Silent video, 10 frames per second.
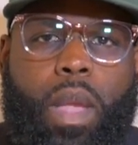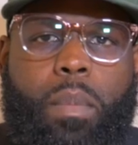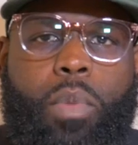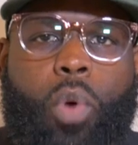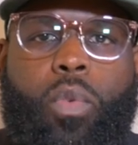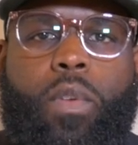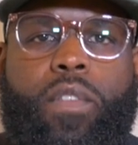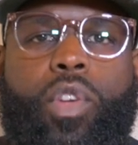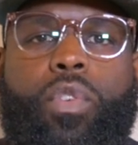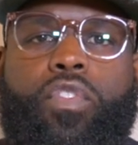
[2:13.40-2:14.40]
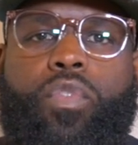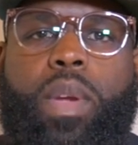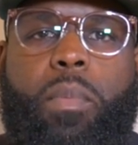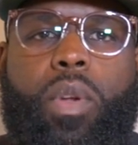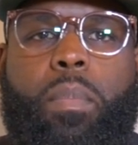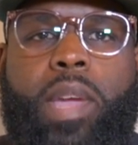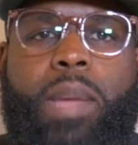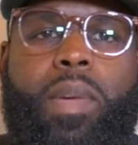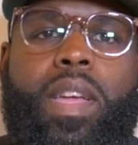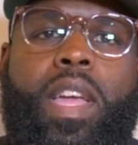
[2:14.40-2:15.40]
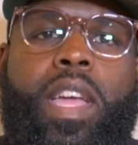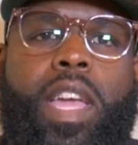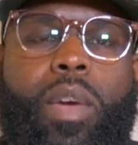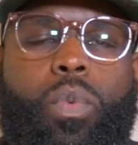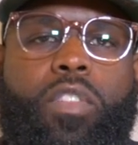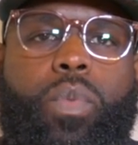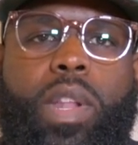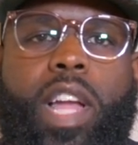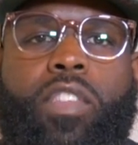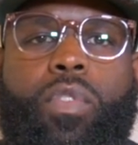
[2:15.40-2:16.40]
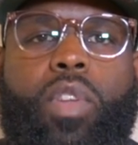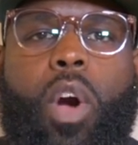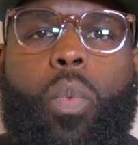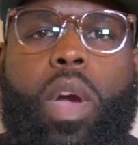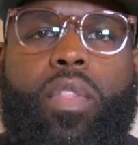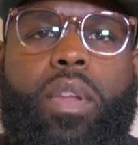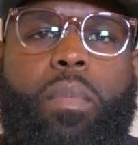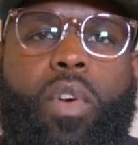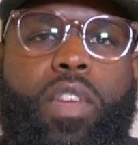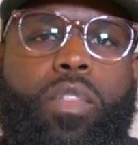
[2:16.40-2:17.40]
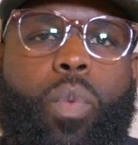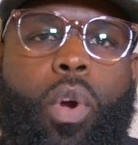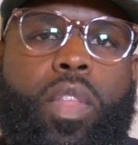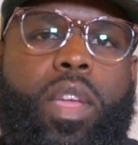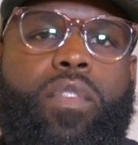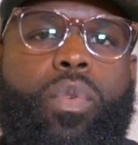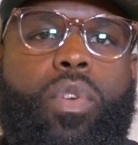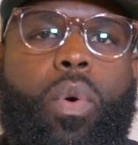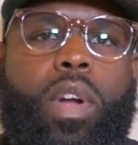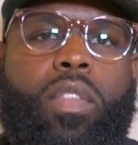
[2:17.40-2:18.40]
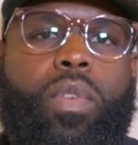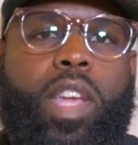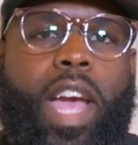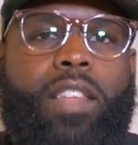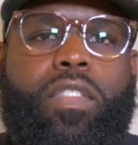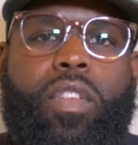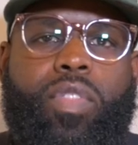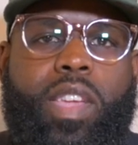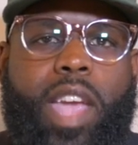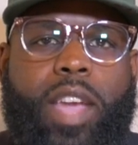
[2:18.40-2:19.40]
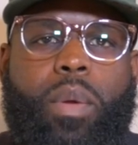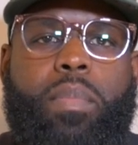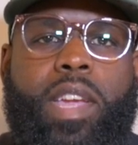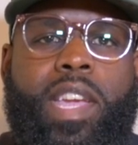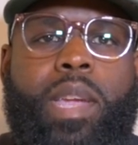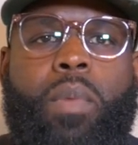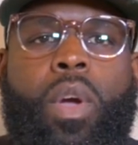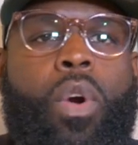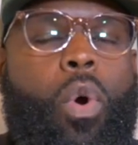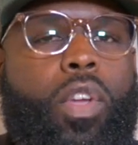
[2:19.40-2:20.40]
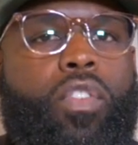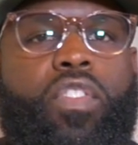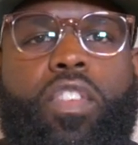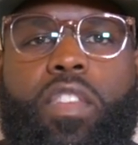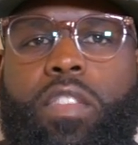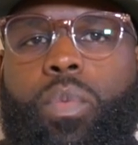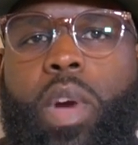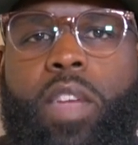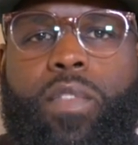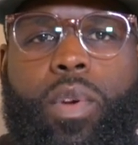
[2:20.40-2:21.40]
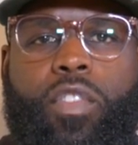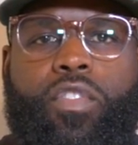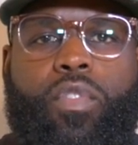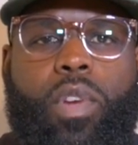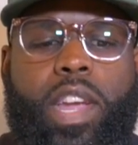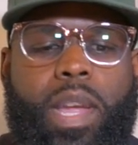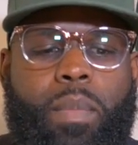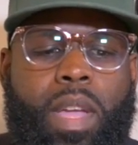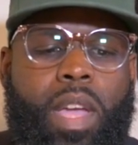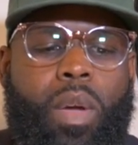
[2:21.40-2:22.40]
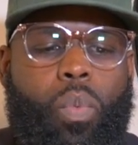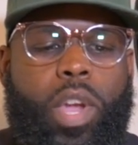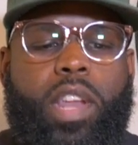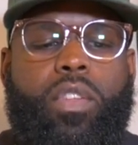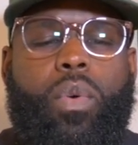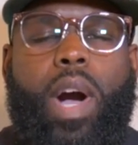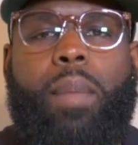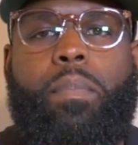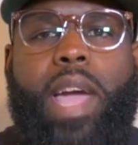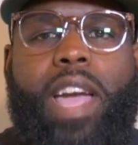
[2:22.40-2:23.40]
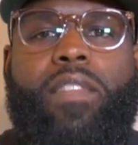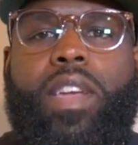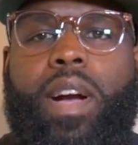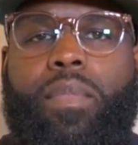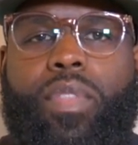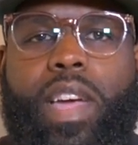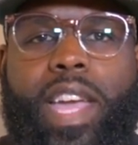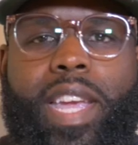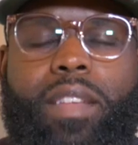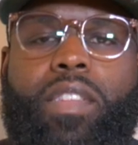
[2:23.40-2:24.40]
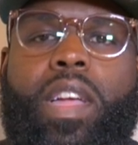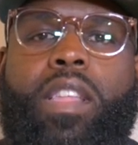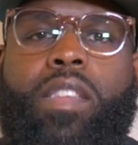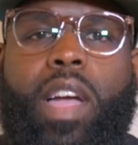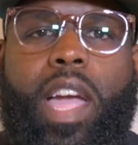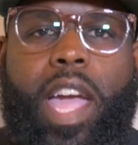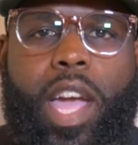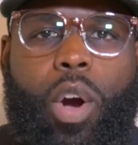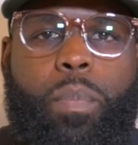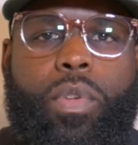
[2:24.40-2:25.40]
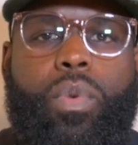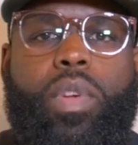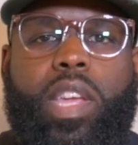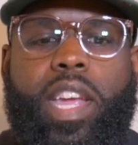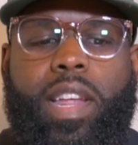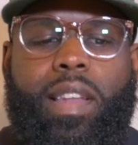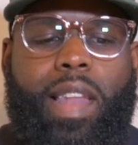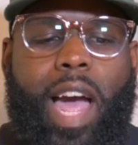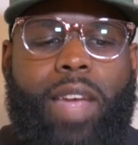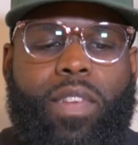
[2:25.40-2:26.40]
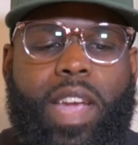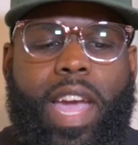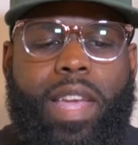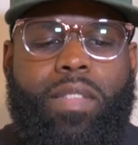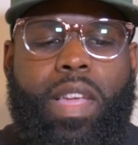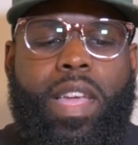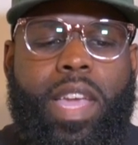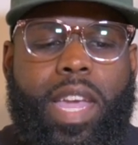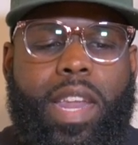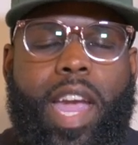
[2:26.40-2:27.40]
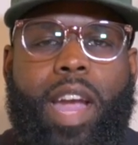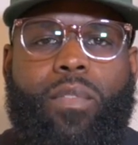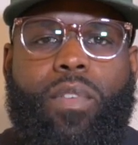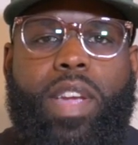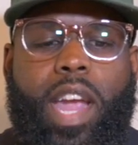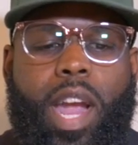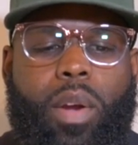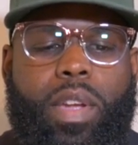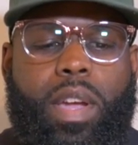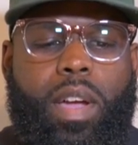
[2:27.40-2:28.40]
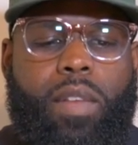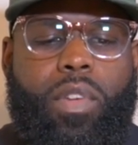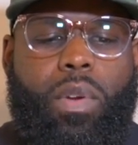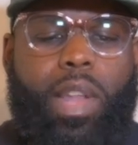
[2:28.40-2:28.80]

movie reviews, stream it or beam it, in which we let you know whether the movie is worthy of you going to catch the theater beam or you should just wait for the stream. We do a bevy of things to help you get life gains in every area of your